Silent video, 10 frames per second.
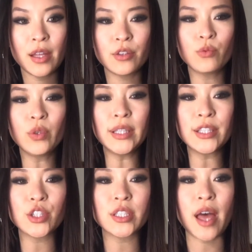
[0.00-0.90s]
Really,
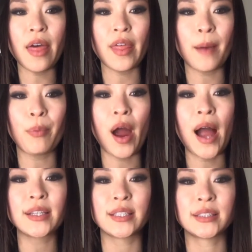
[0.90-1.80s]
just uh, that
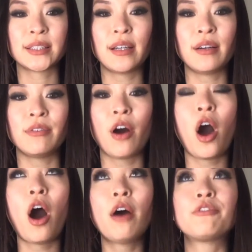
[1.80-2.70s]
practice of
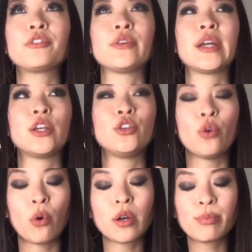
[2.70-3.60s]
offering
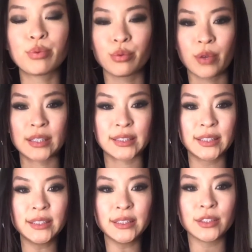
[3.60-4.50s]
your
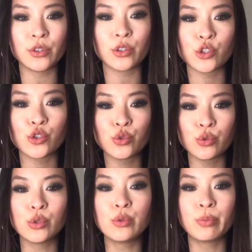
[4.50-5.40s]
presence, your
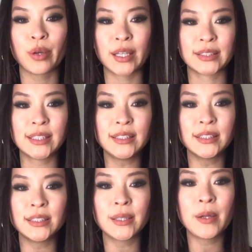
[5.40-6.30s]
true presence,
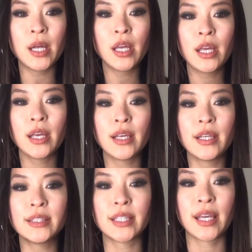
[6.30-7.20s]

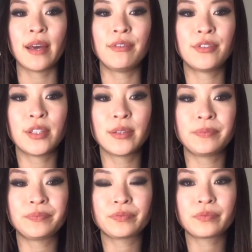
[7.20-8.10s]
is a gift.
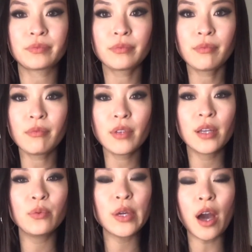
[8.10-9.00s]

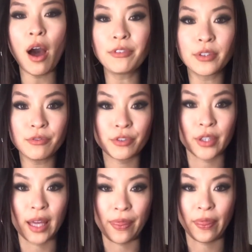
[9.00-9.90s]
And we often
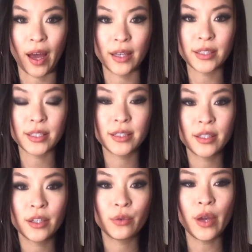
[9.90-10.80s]
forget that.
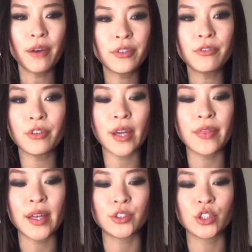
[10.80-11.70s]
We often forget
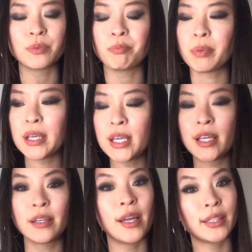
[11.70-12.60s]
that just
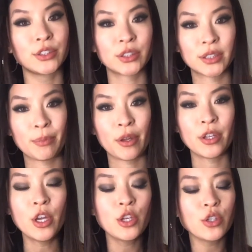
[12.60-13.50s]
being next to someone,
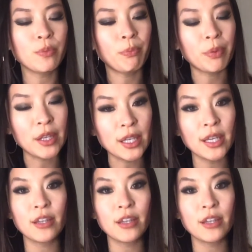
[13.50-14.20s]
just being